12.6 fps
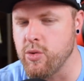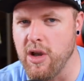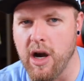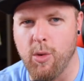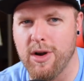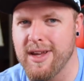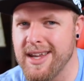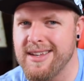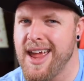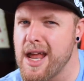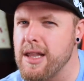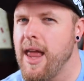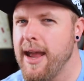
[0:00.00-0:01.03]
We all want to get
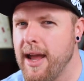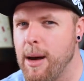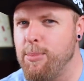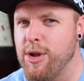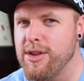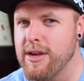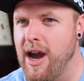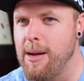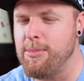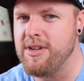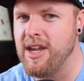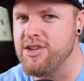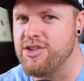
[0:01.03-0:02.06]
that leg up on the
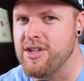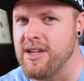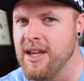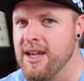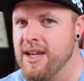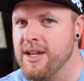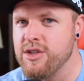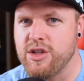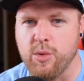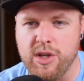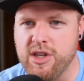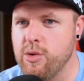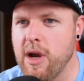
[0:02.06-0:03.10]
competition, so
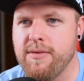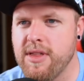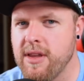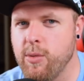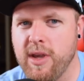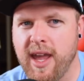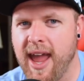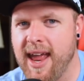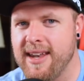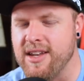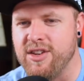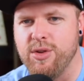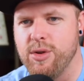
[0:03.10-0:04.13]
we do everything we
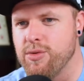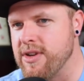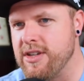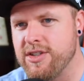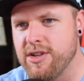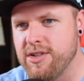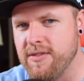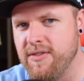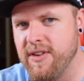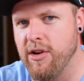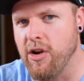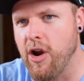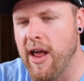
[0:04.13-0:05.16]
can to do the research and
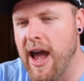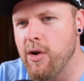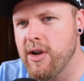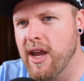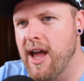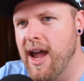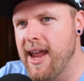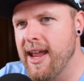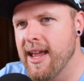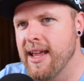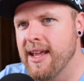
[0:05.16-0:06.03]
figure out how can I